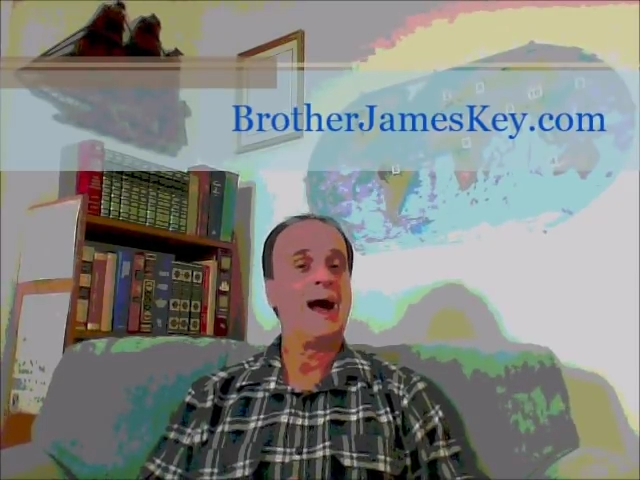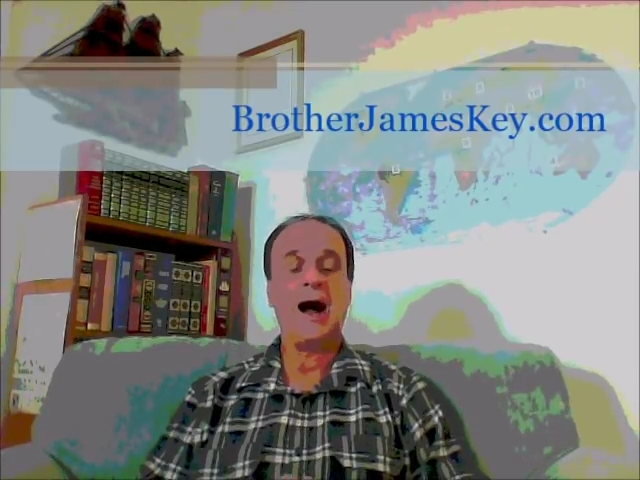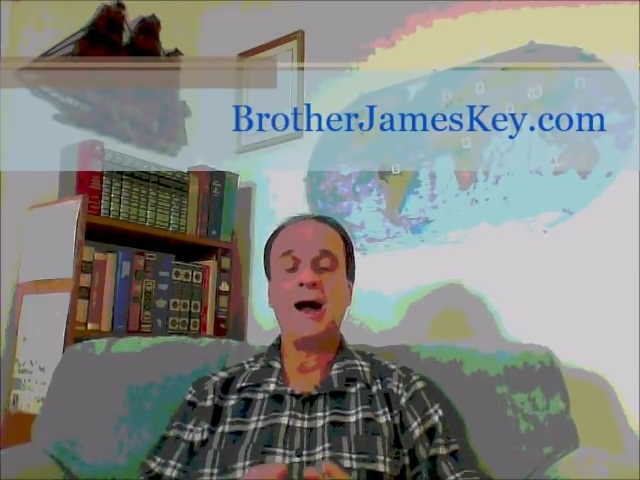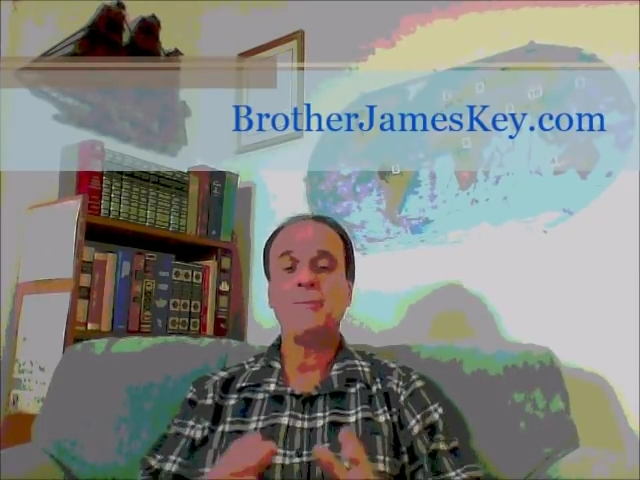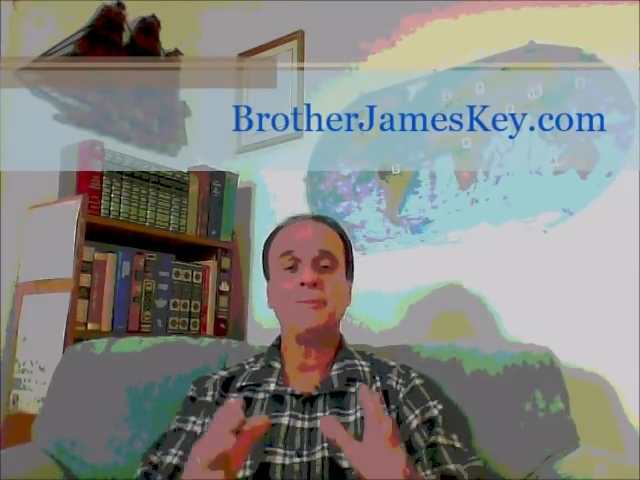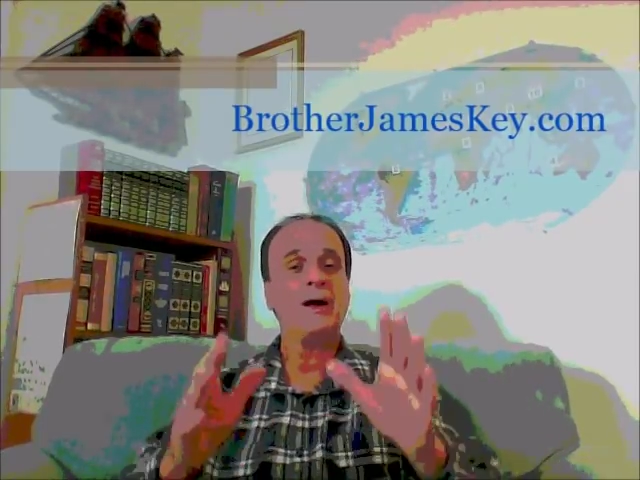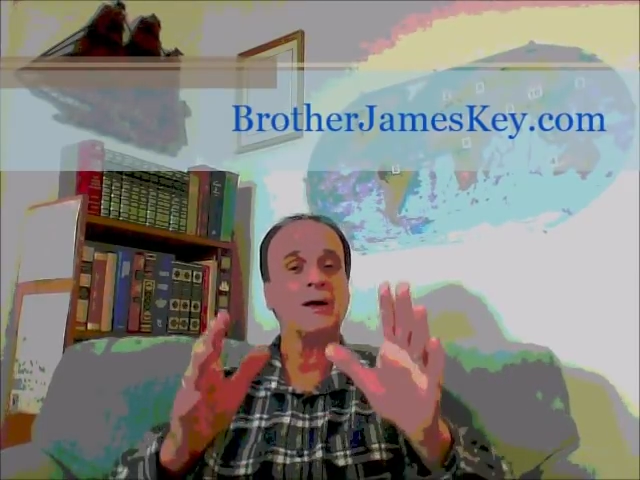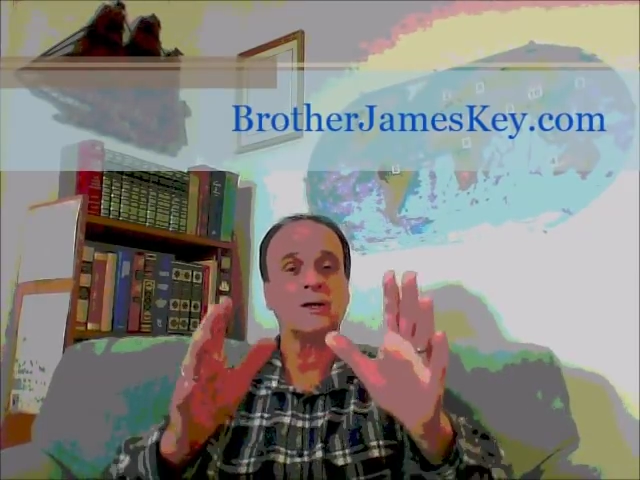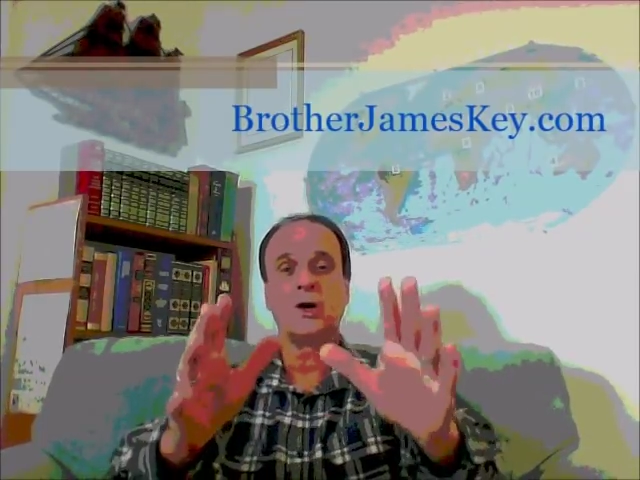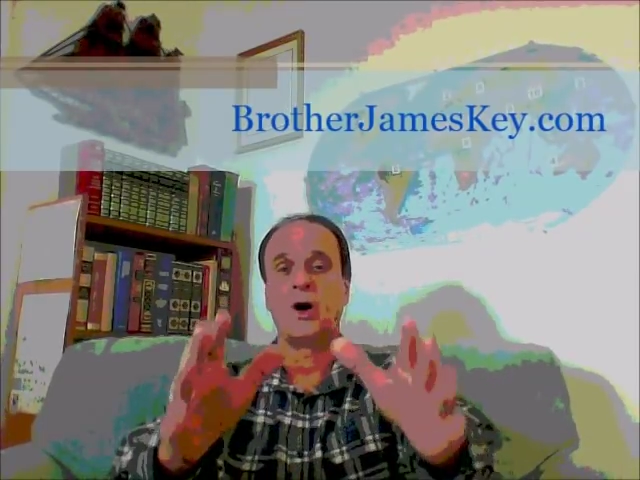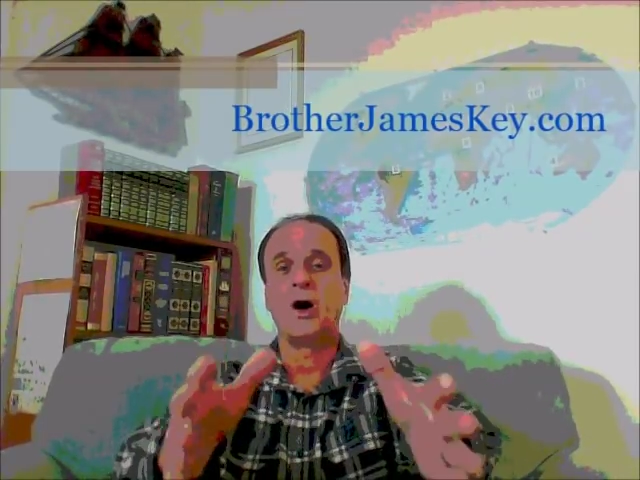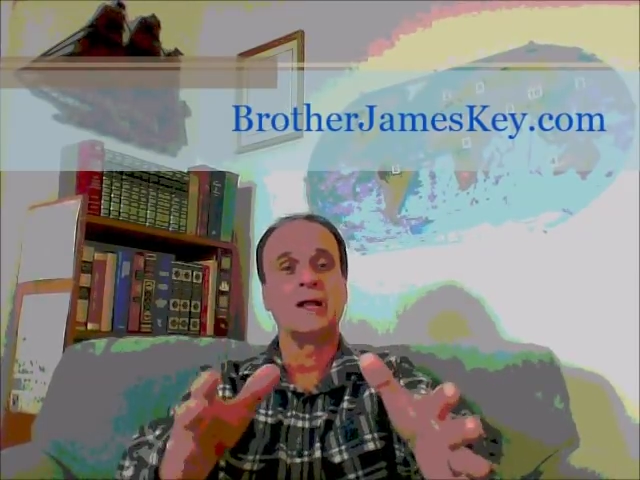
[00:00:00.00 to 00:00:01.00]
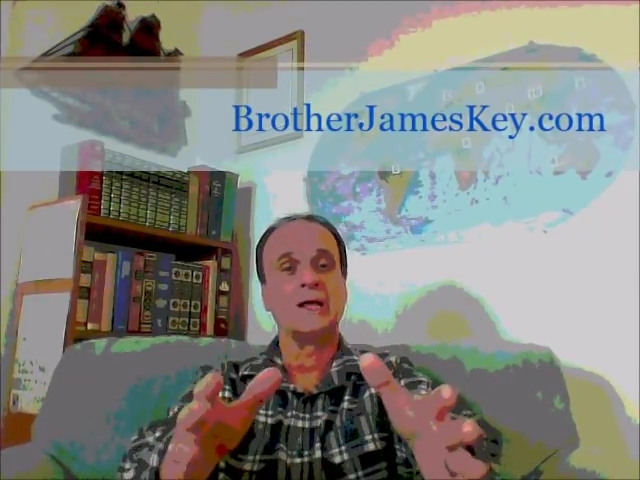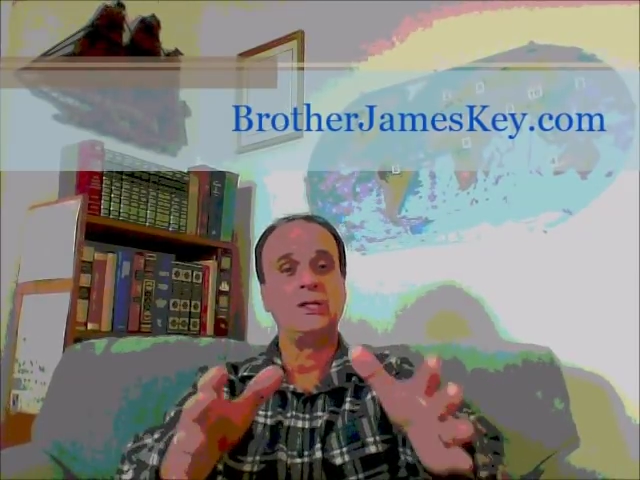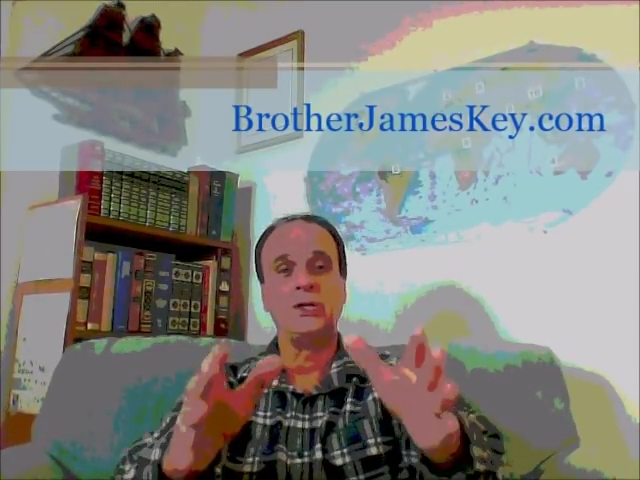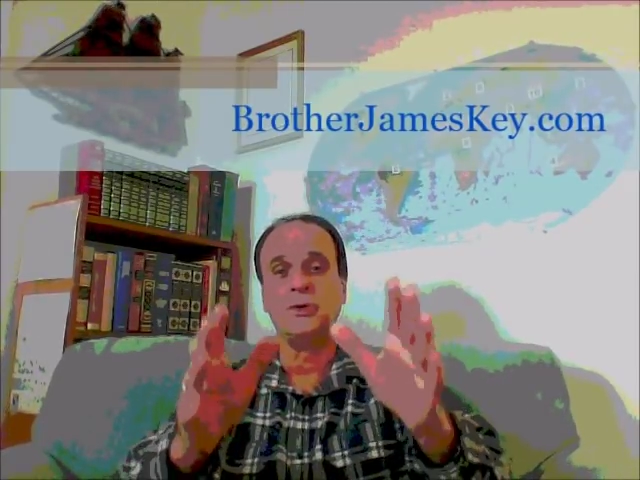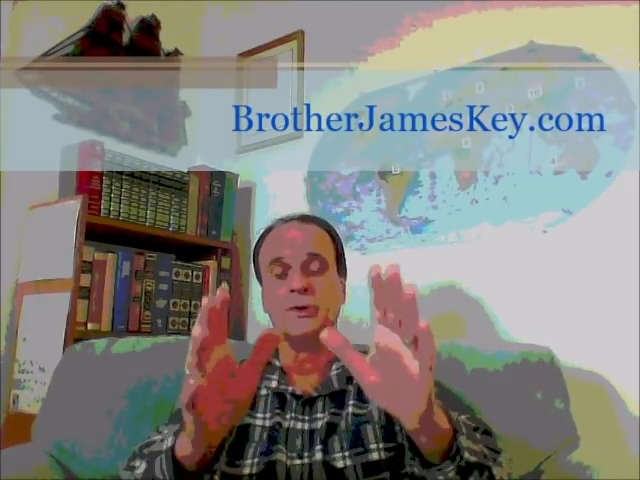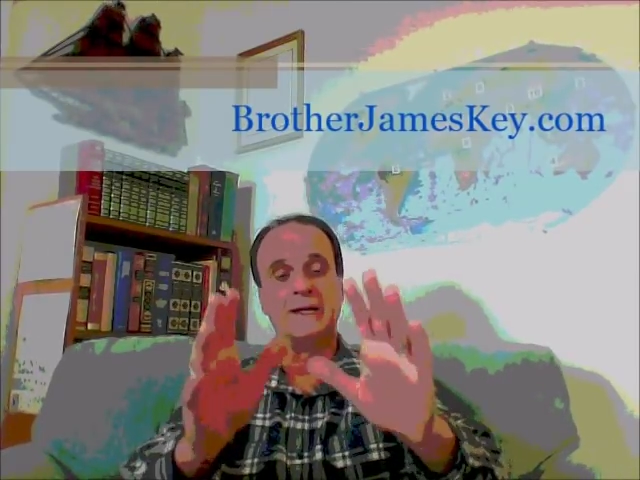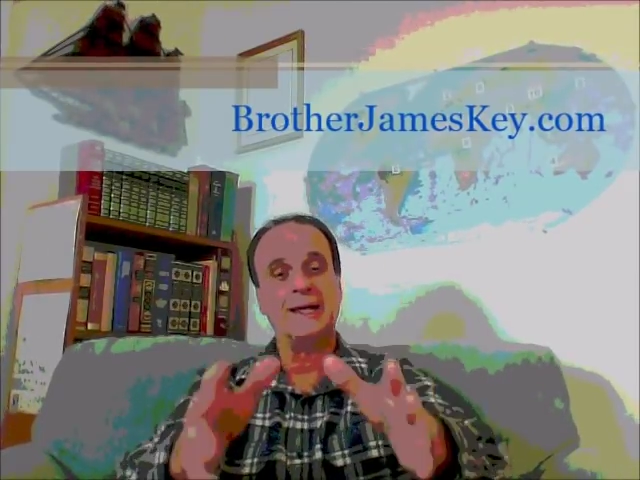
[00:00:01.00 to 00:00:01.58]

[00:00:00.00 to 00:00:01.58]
I'm not calling you an